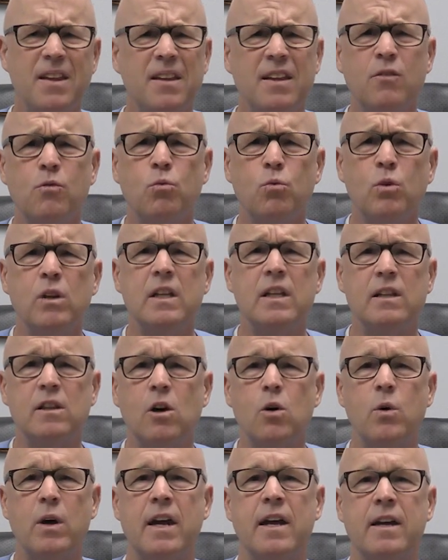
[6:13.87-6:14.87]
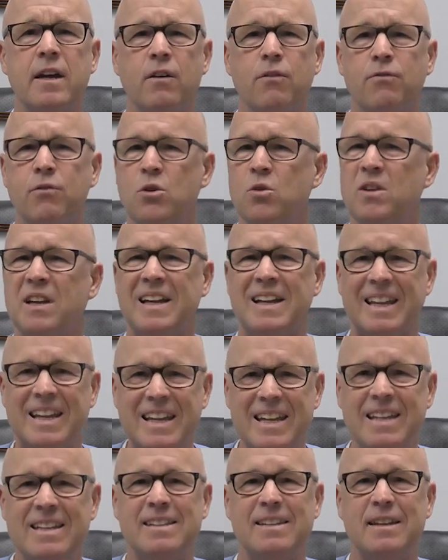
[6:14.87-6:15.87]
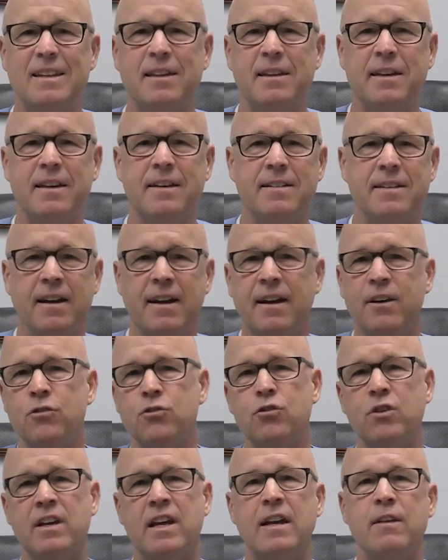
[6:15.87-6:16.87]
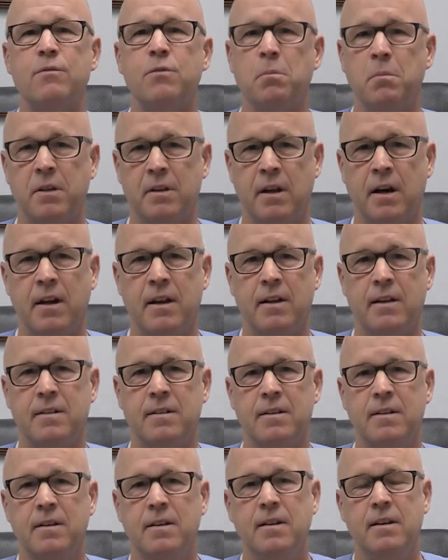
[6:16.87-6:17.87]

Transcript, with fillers: That's really low hanging fruit, an easy thing to extricate from the diet.